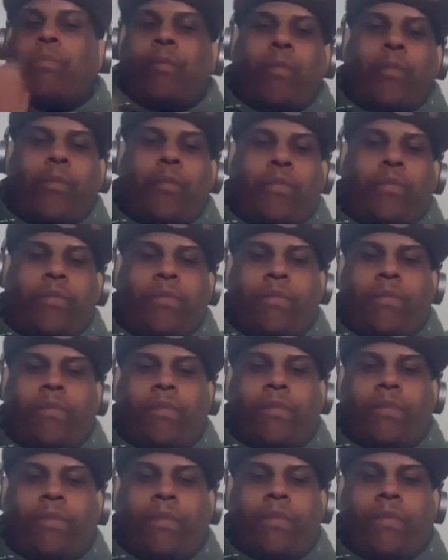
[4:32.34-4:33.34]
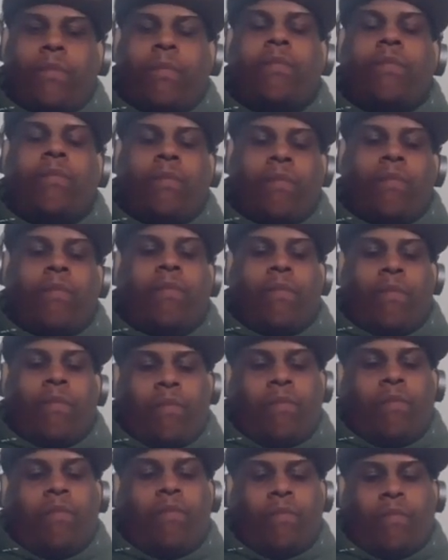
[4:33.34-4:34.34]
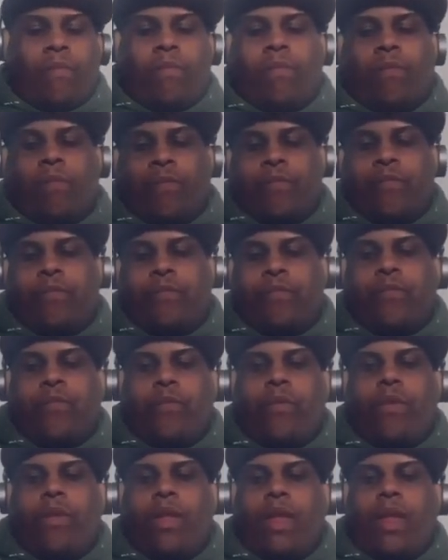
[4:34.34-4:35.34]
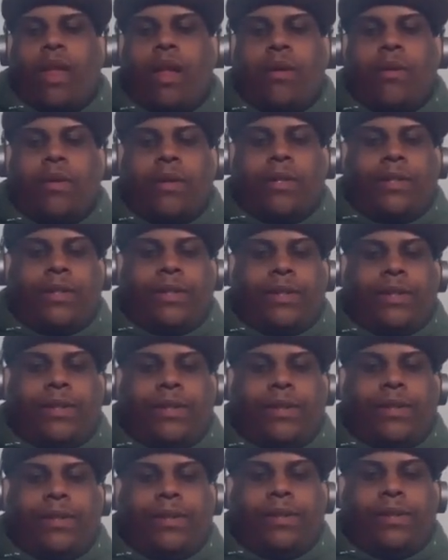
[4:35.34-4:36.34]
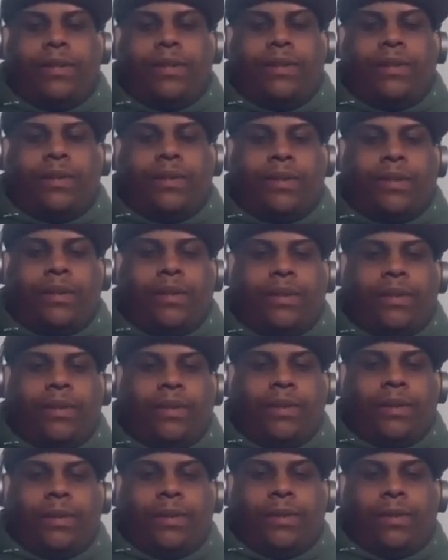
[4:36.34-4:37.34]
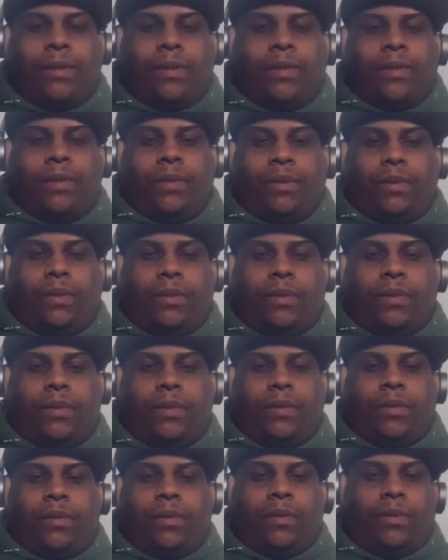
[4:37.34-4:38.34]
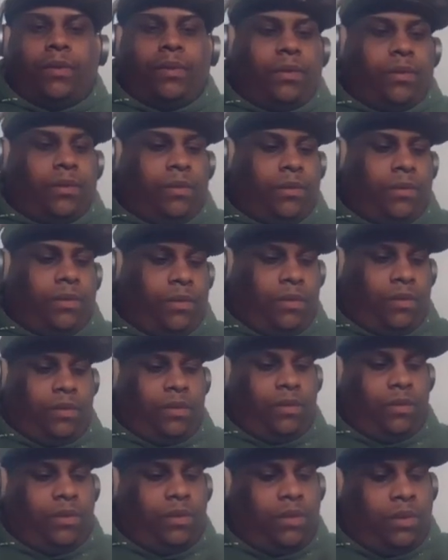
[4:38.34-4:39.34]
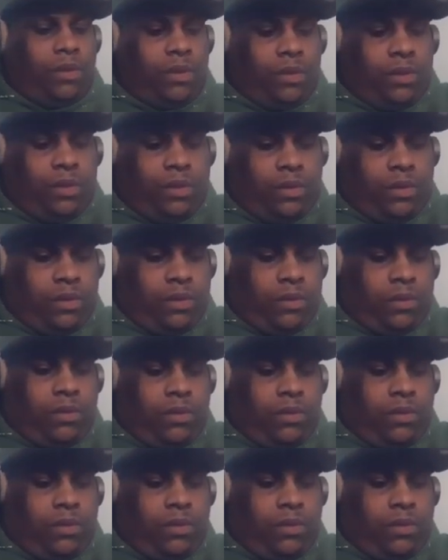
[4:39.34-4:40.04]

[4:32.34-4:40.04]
[no speech]